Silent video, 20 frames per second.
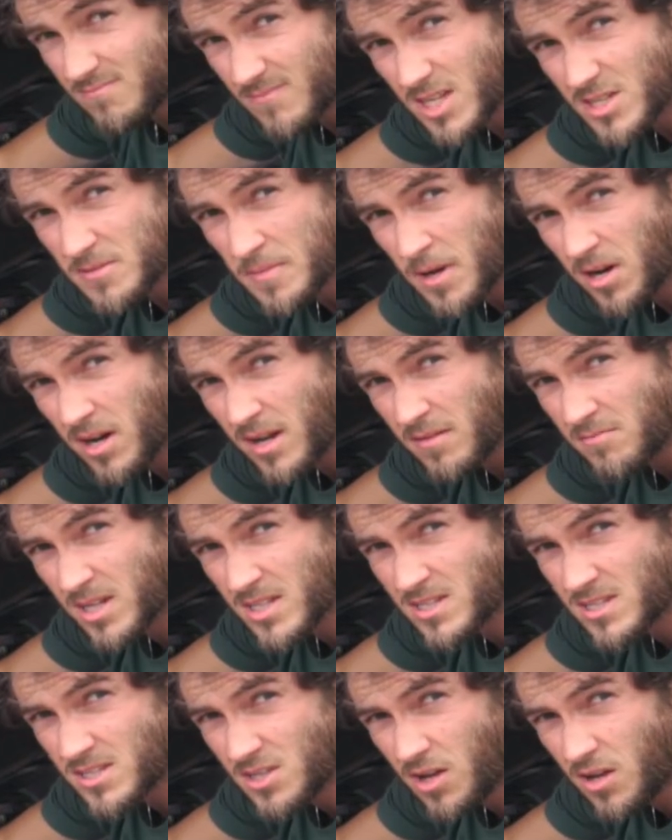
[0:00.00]
That's about it.
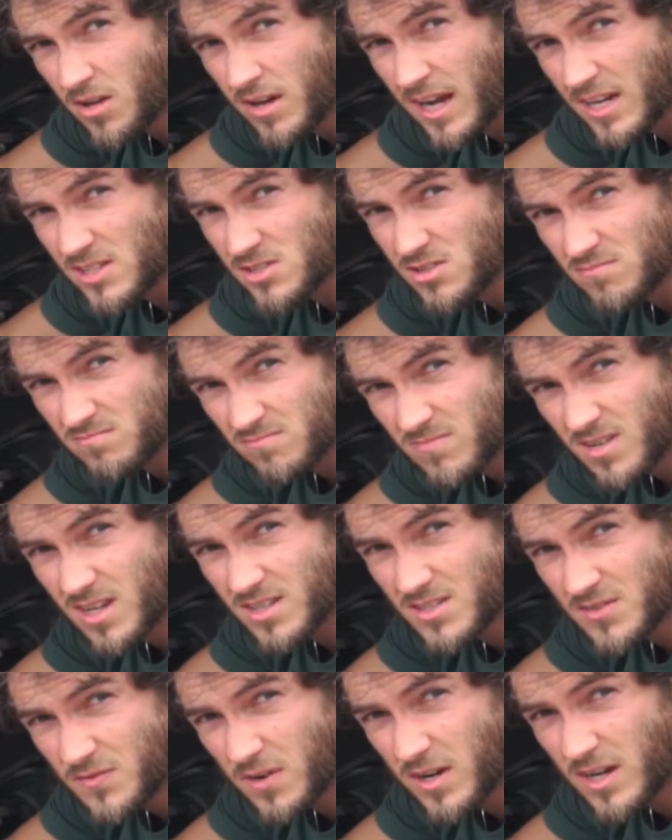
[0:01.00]
It's a solid axle.
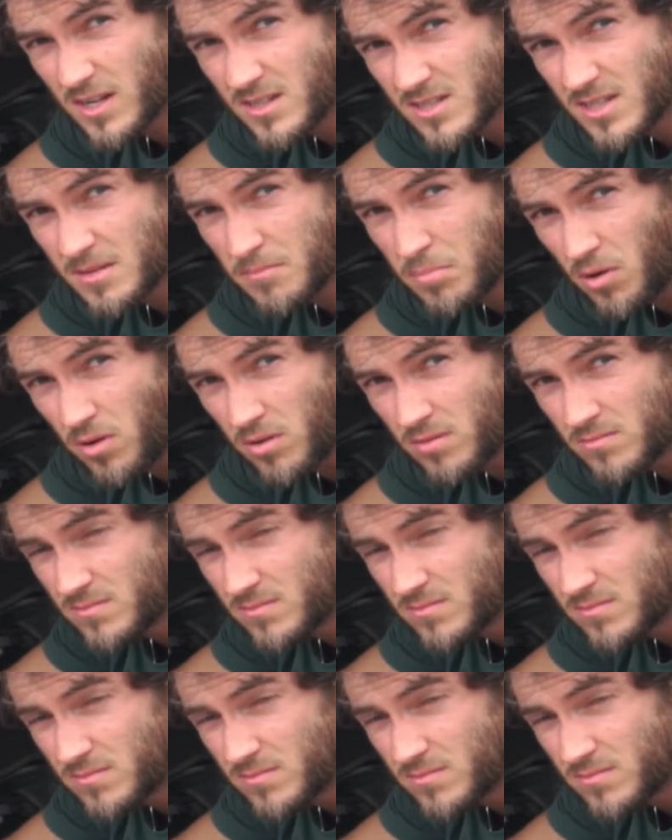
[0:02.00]
It's freaking simple.